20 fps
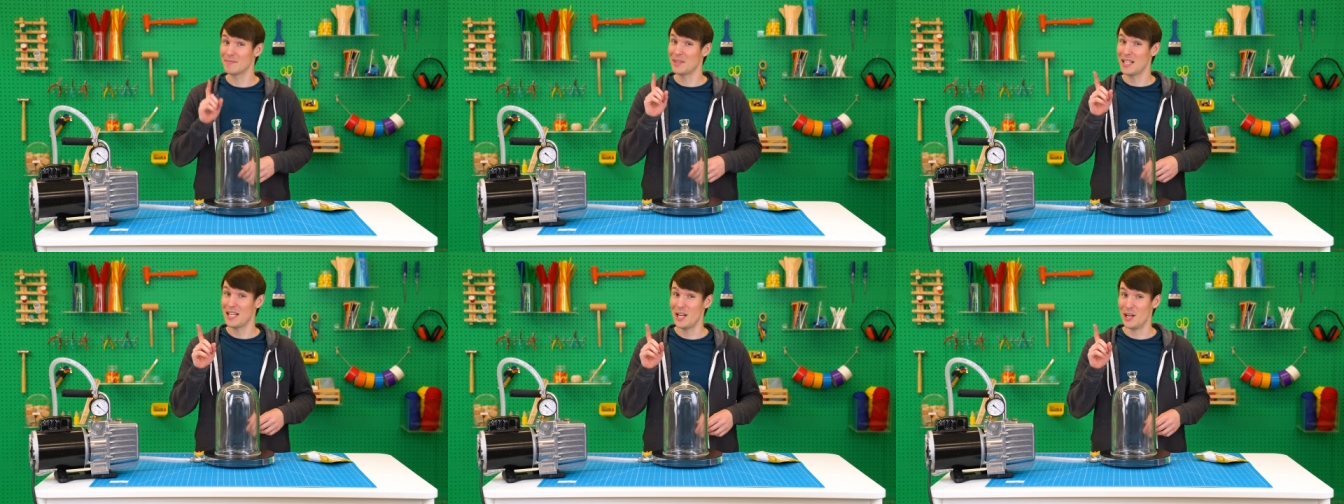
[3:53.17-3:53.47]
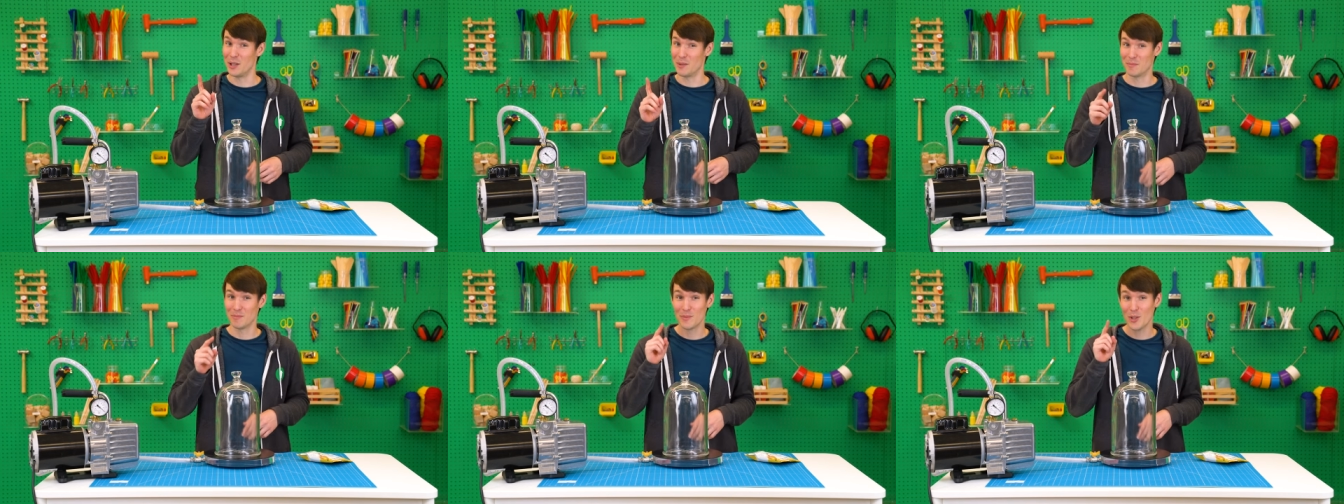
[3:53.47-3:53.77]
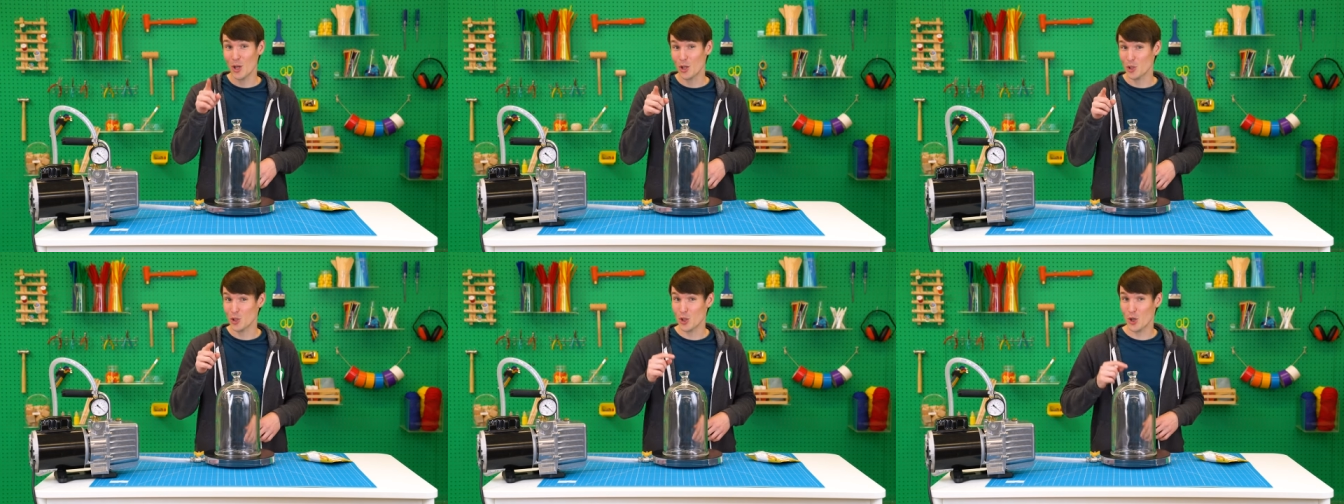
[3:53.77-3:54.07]
Here,
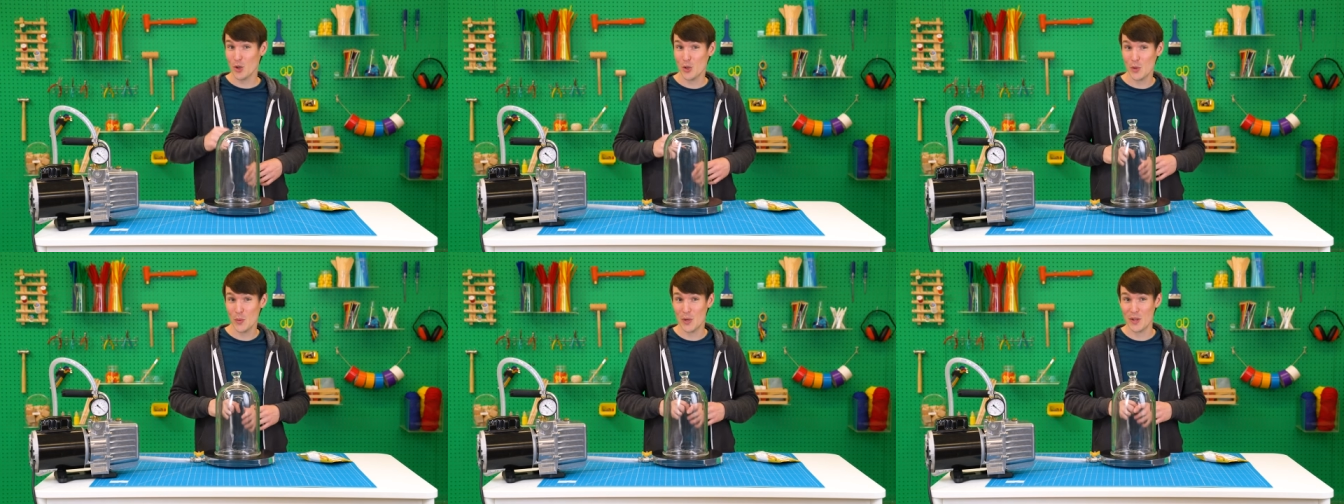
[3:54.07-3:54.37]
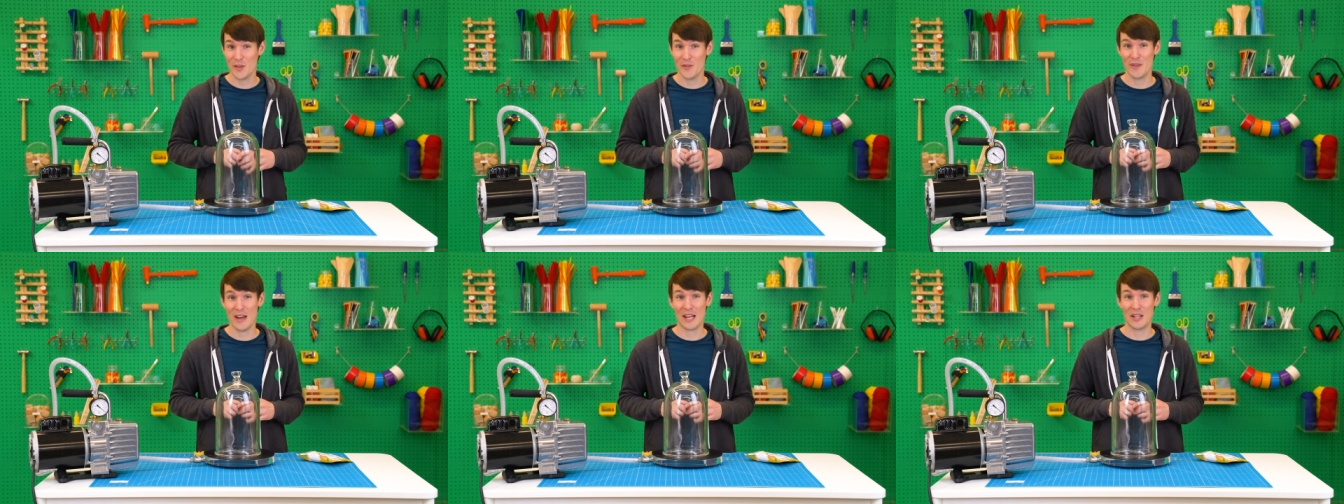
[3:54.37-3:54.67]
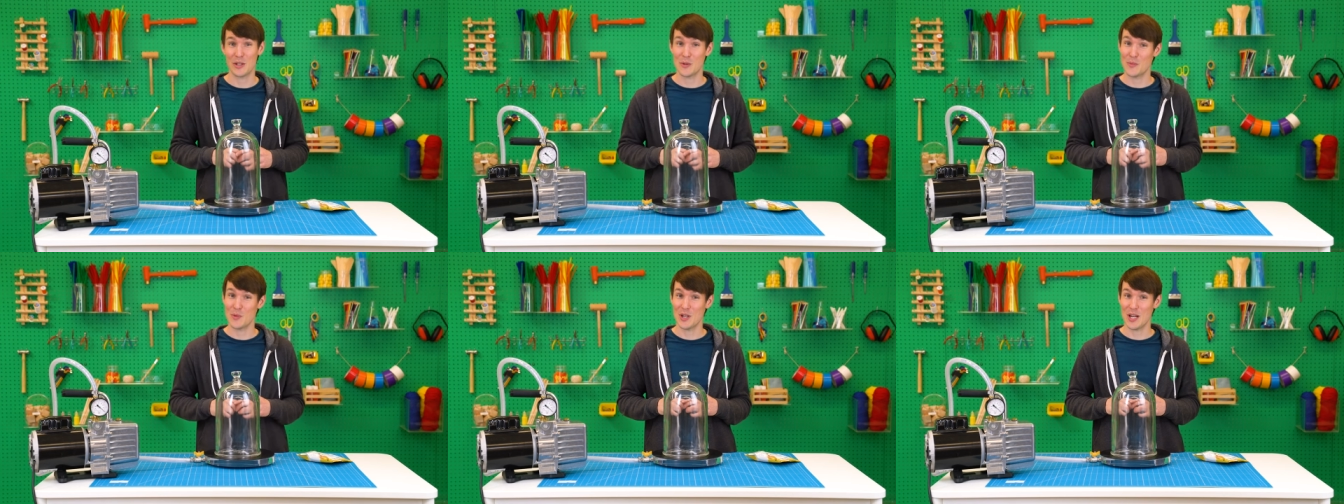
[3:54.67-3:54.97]
I'll show you with a
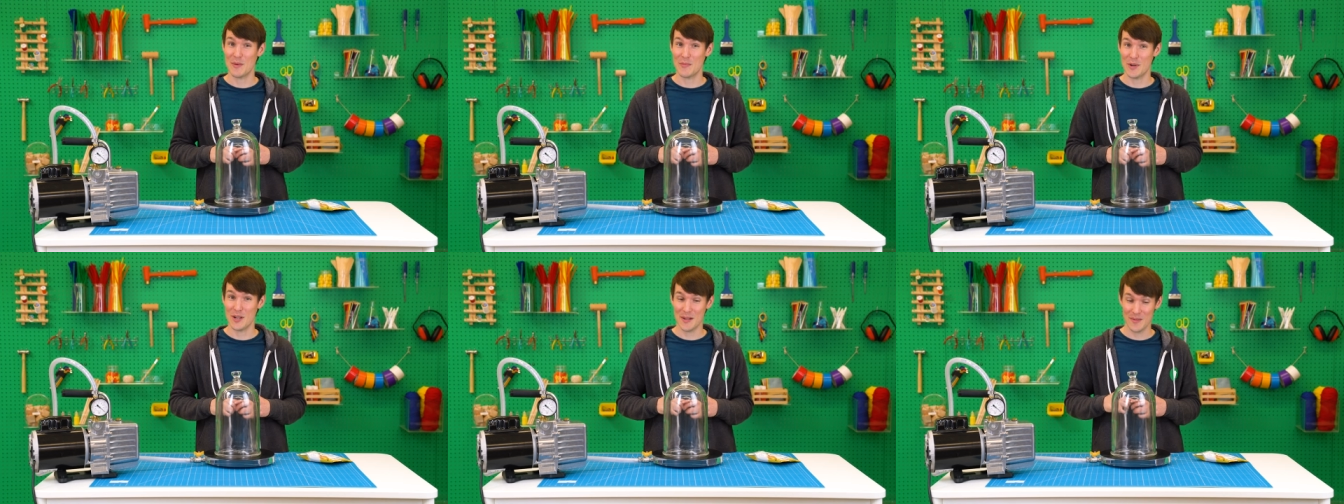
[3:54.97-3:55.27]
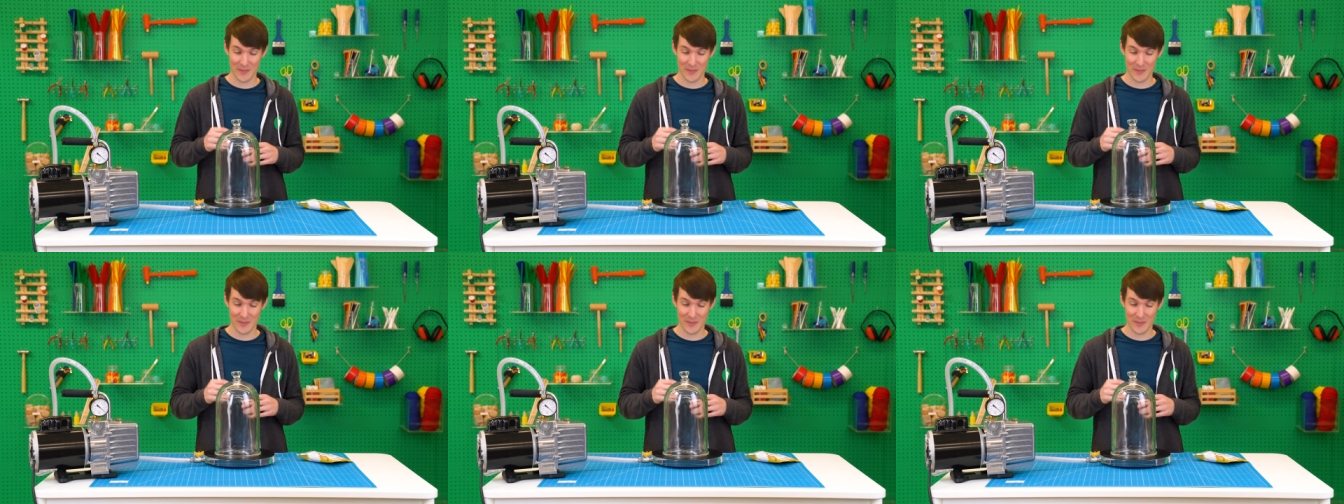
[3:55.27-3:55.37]
vacuum chamber.